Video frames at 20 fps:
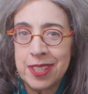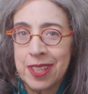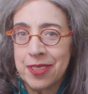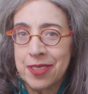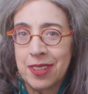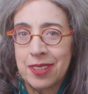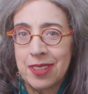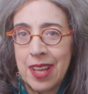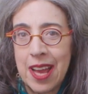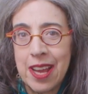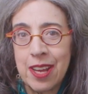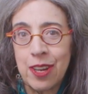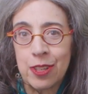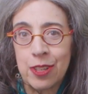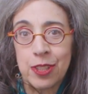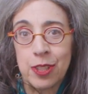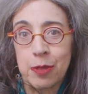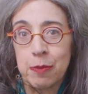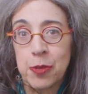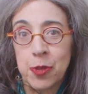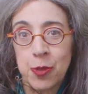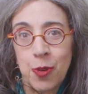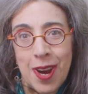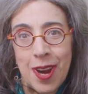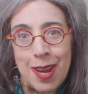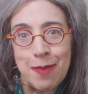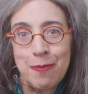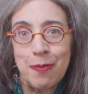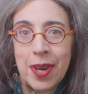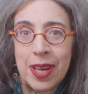hit the like or
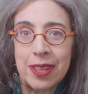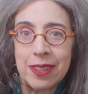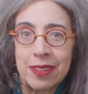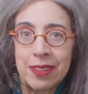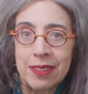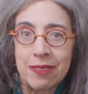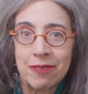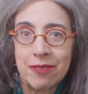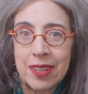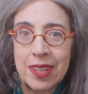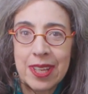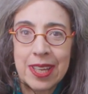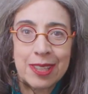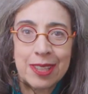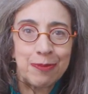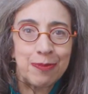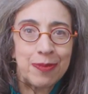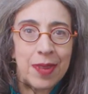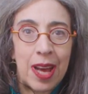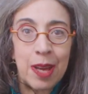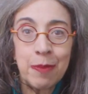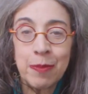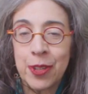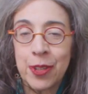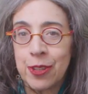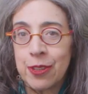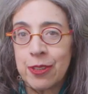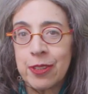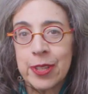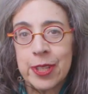subscribe button. And I'm
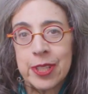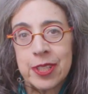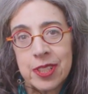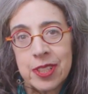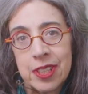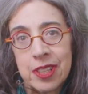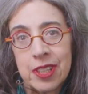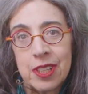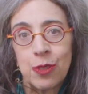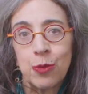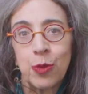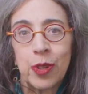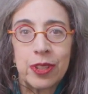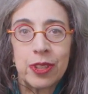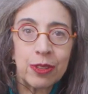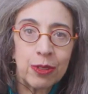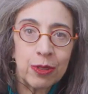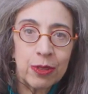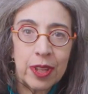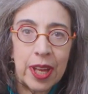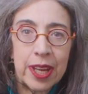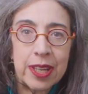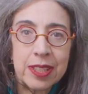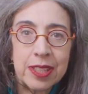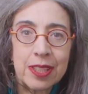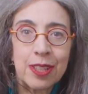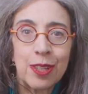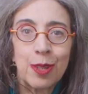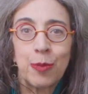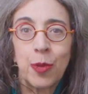curious to hear what you'd like
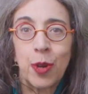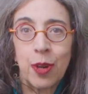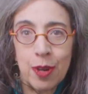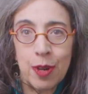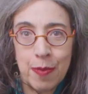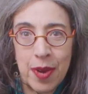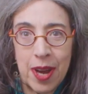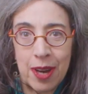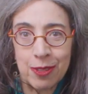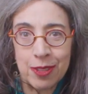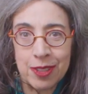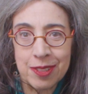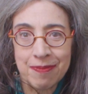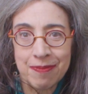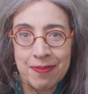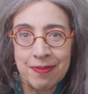to hear more about.